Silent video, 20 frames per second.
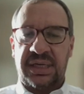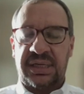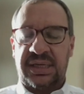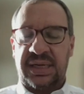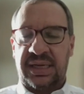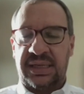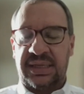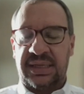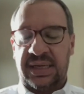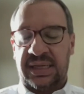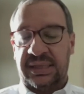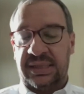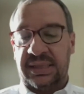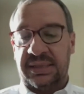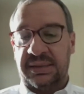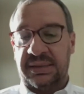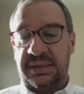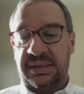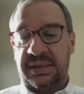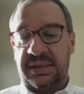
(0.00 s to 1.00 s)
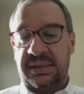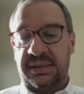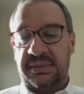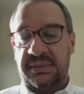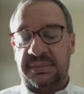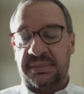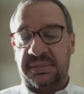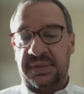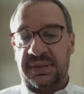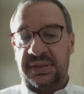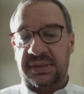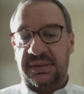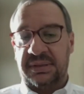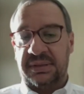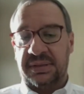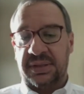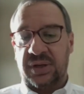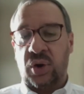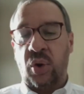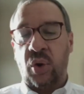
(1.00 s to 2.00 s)
and
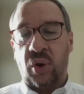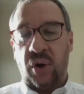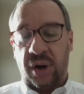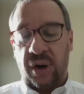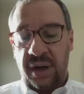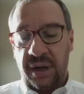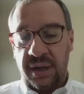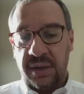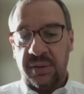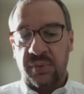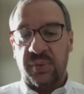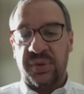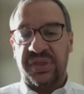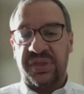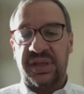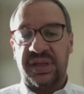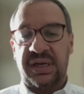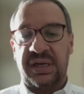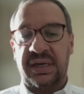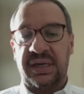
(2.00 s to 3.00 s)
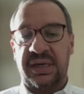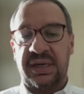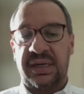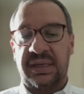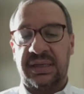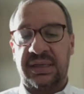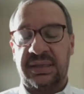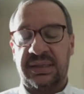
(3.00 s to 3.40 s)
the core within